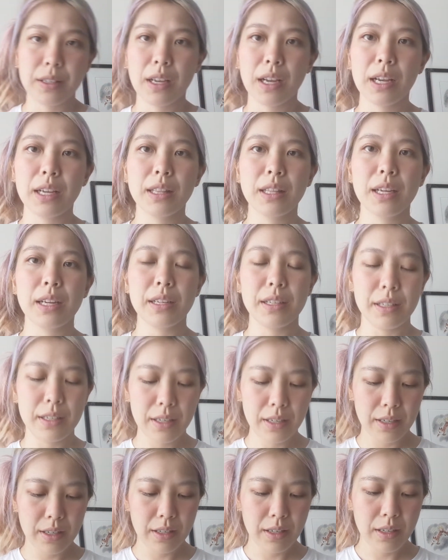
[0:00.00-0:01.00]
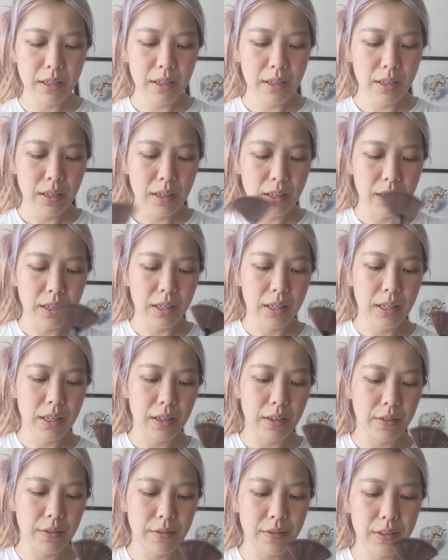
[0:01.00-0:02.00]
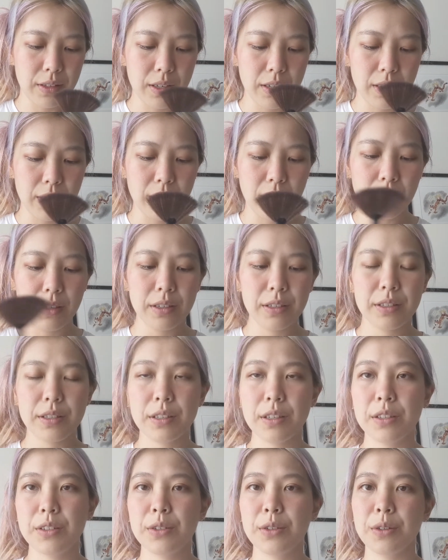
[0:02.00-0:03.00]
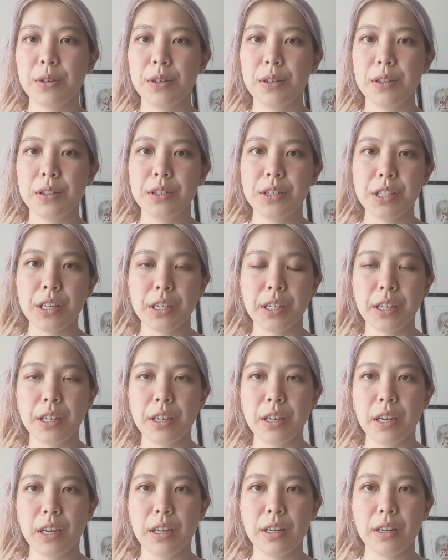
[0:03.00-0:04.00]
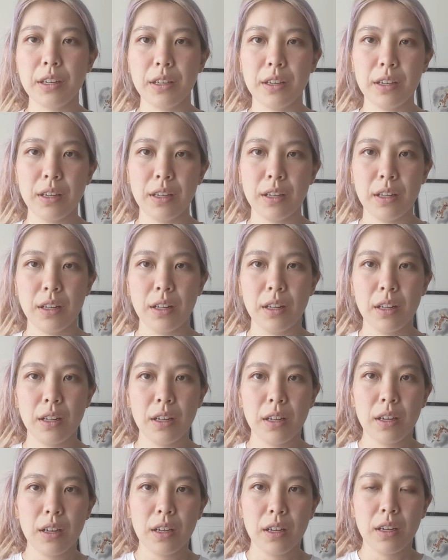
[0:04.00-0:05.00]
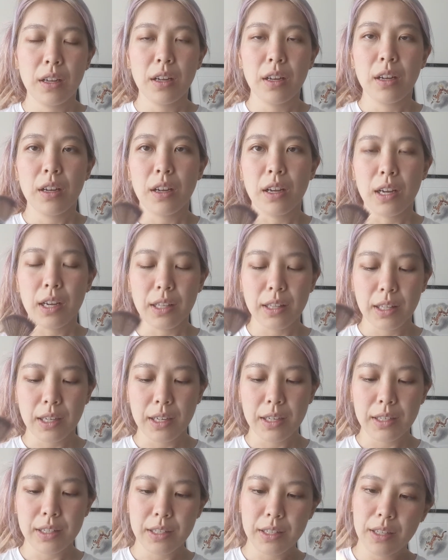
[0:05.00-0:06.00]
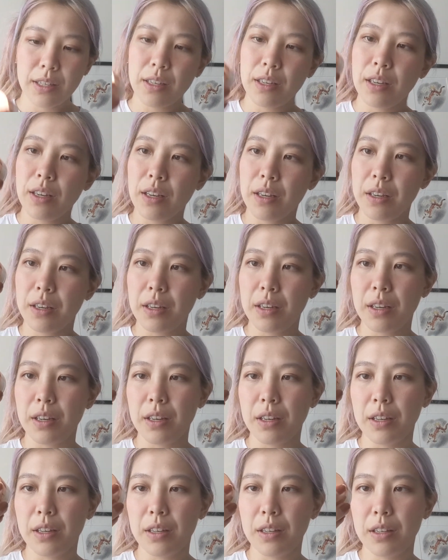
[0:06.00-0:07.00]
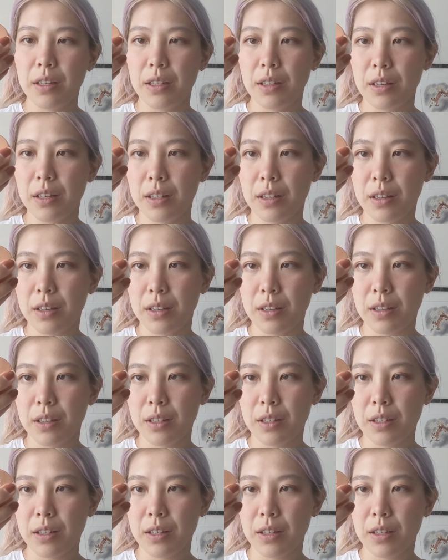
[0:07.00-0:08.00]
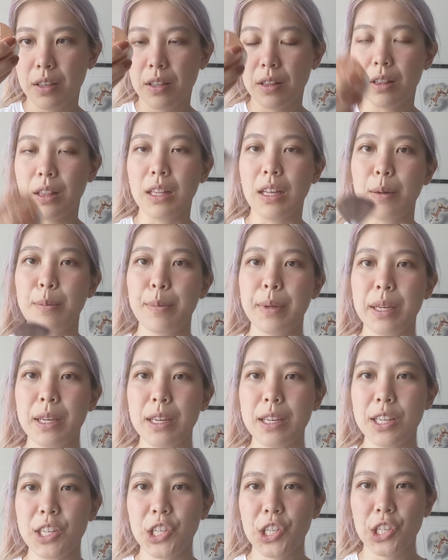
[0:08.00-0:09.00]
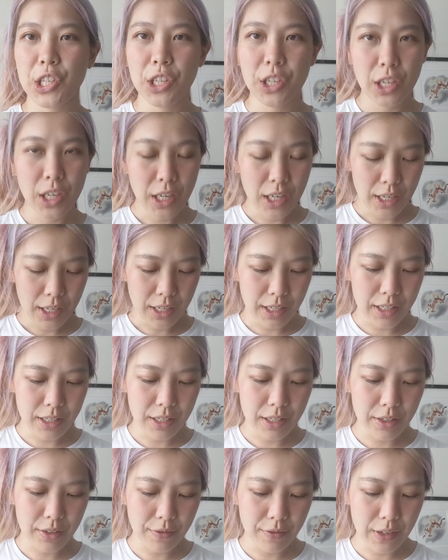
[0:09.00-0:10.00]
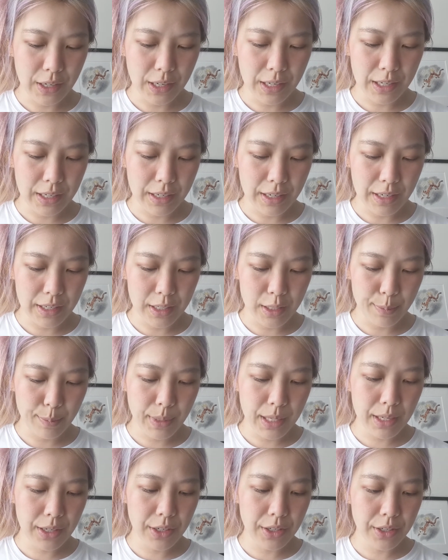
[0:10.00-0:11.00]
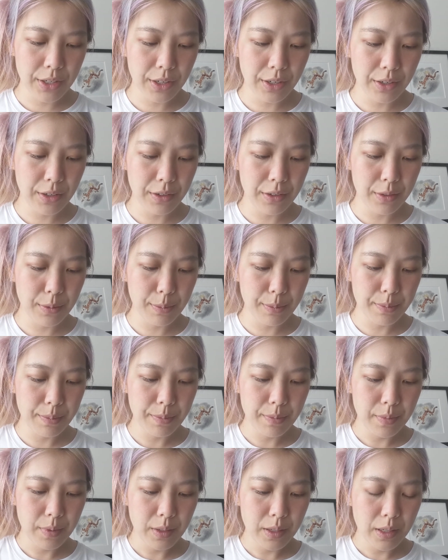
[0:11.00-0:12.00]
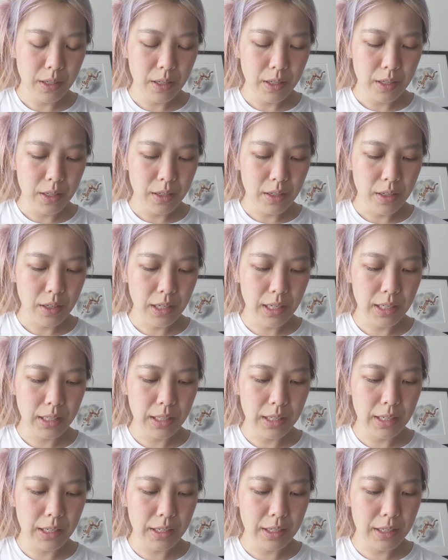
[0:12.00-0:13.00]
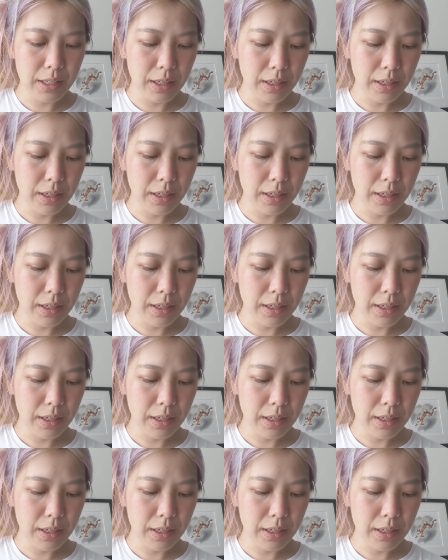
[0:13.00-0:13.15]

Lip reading: highlight, I have the Artist Couture Jackie Aina highlight in La Peach. It's a very nice peach tone highlight.